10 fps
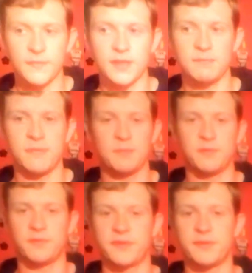And my
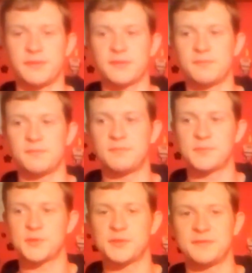brother's doing some
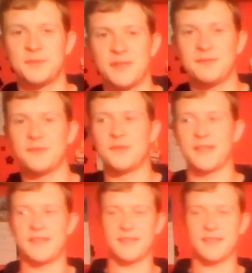sort of weird Fortnite